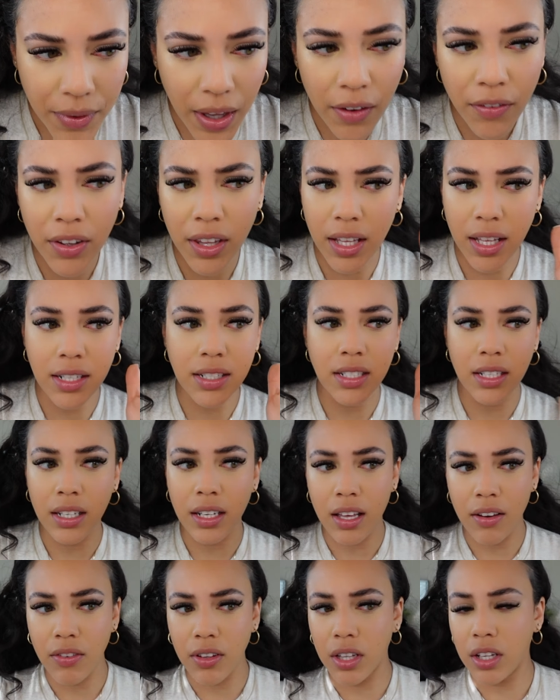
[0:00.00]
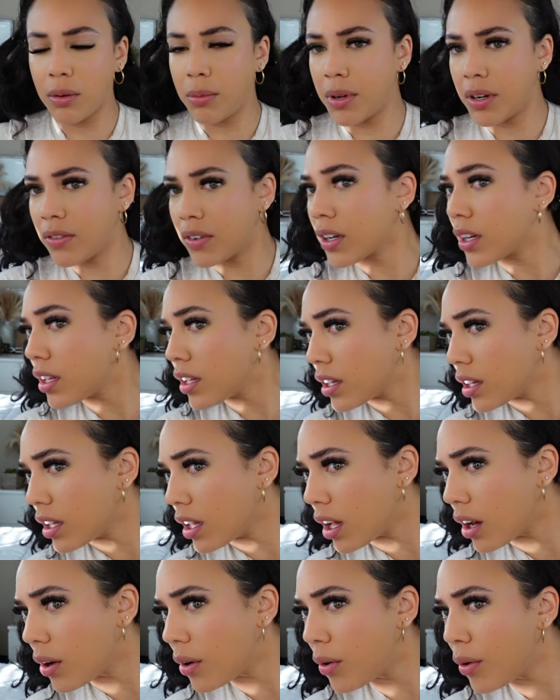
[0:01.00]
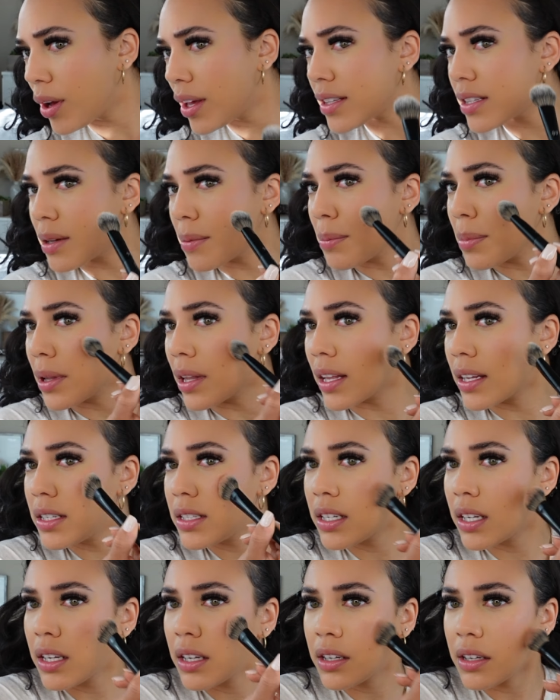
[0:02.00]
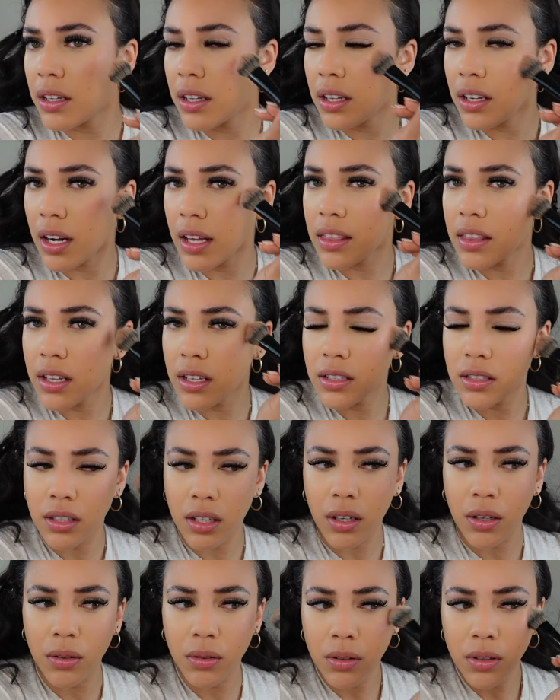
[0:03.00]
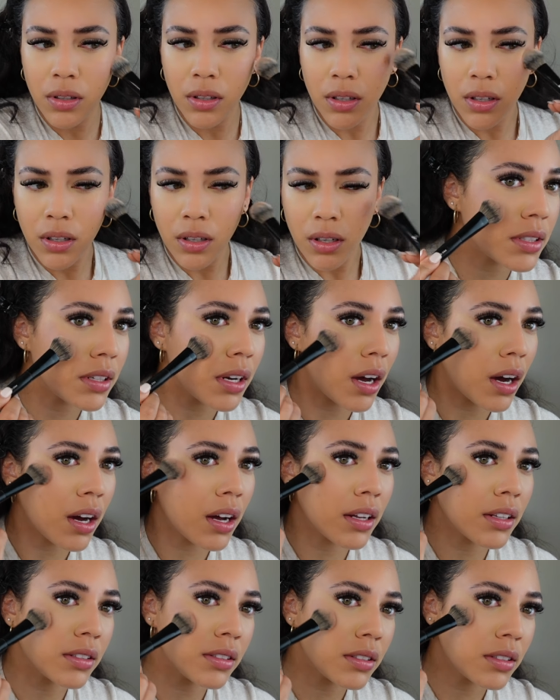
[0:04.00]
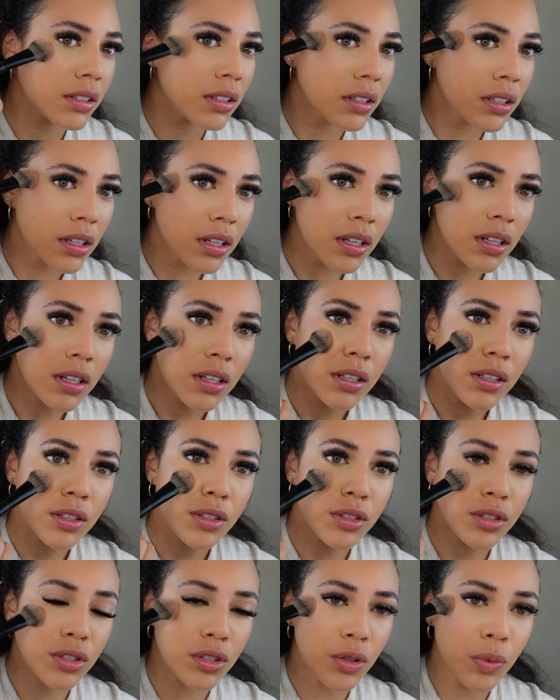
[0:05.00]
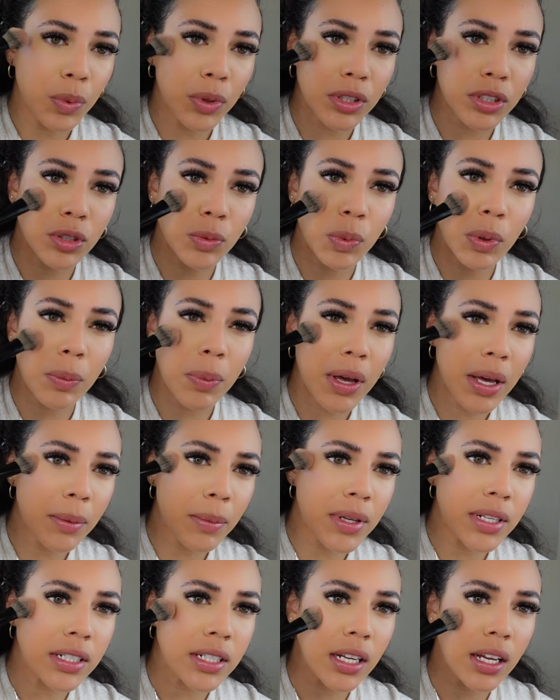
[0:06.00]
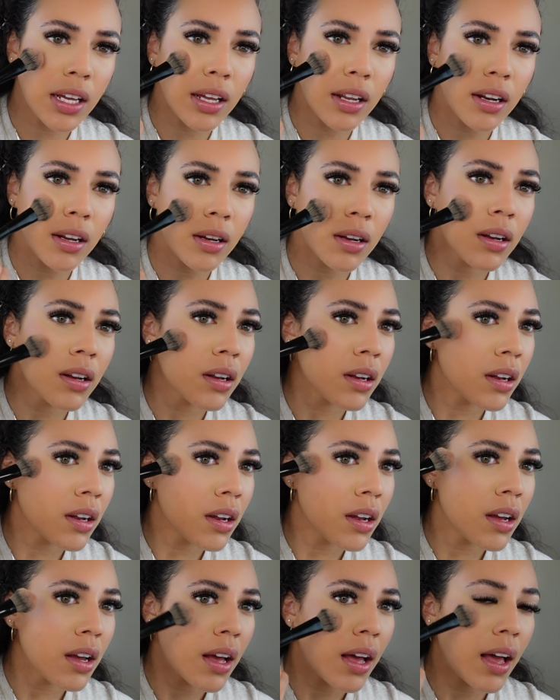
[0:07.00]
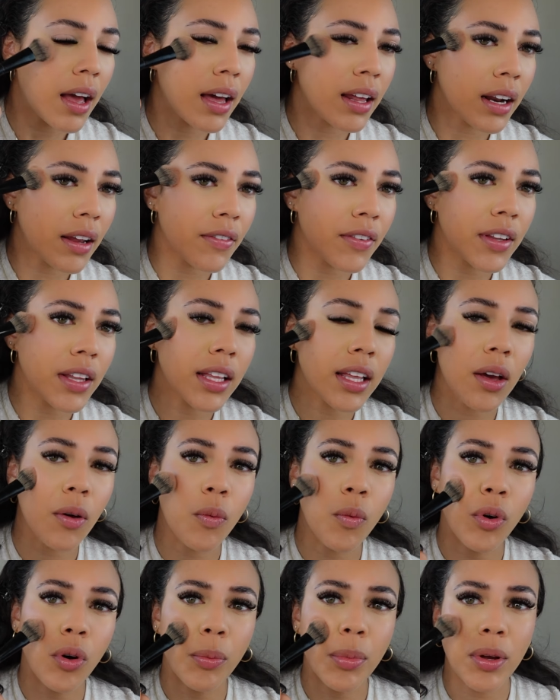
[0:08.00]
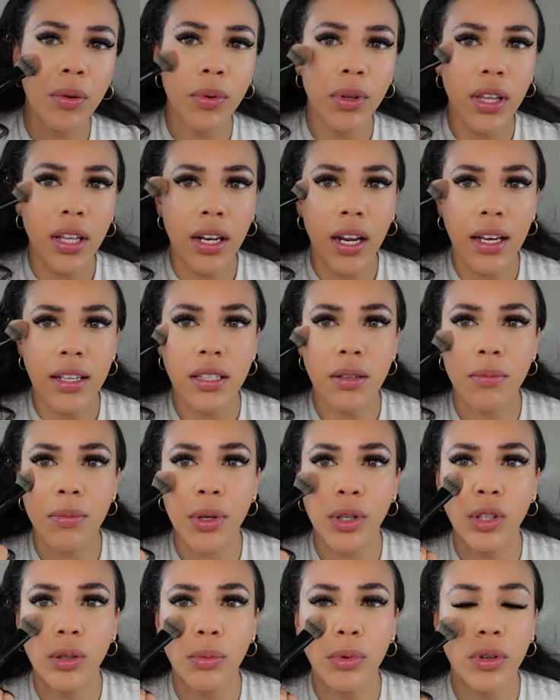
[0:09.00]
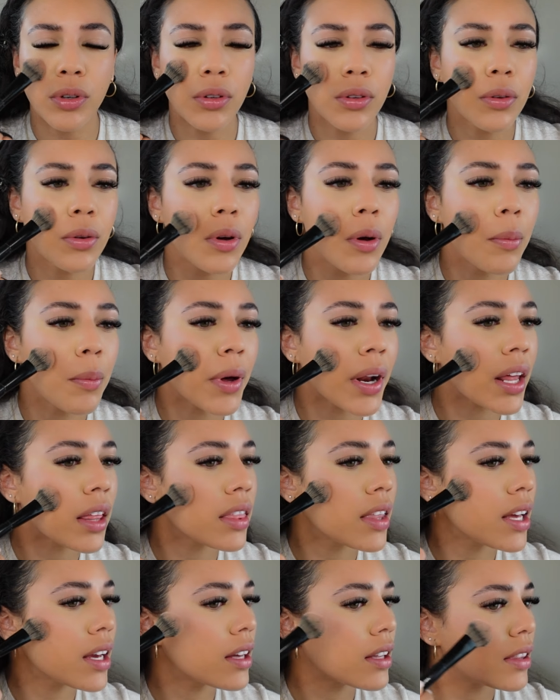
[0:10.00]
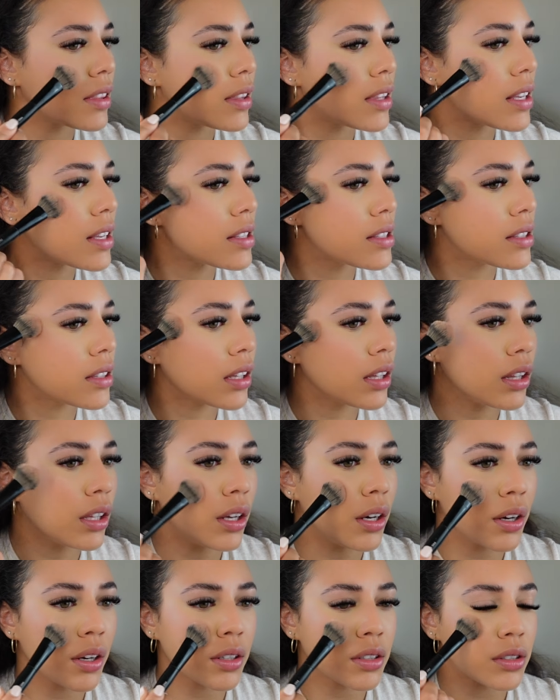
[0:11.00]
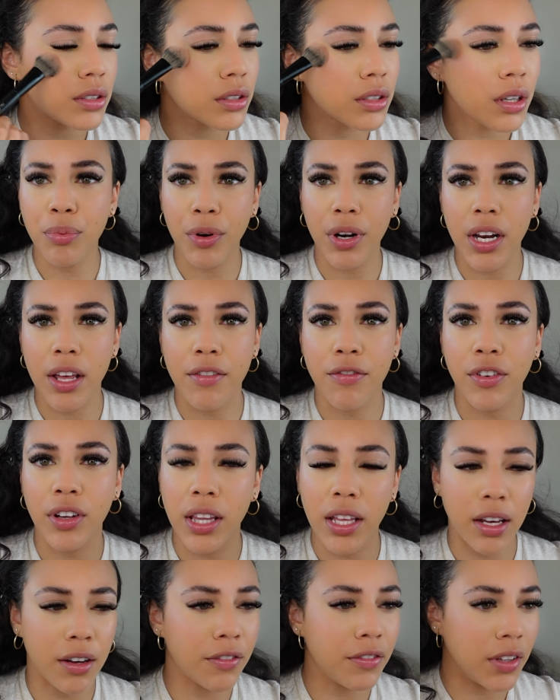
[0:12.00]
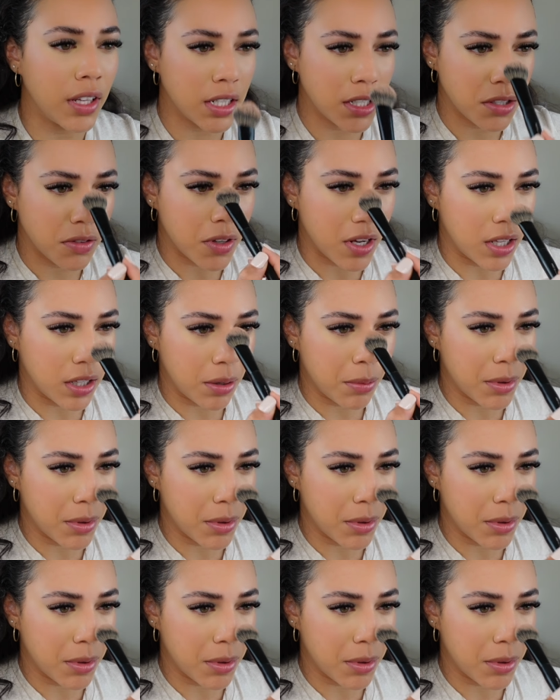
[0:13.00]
I feel like it did give a little bit of a glow. Is it blending good? I think so. It's not super pigmented, and I feel like it will be really nice and buildable. But I think this looks pretty for like a flush of color.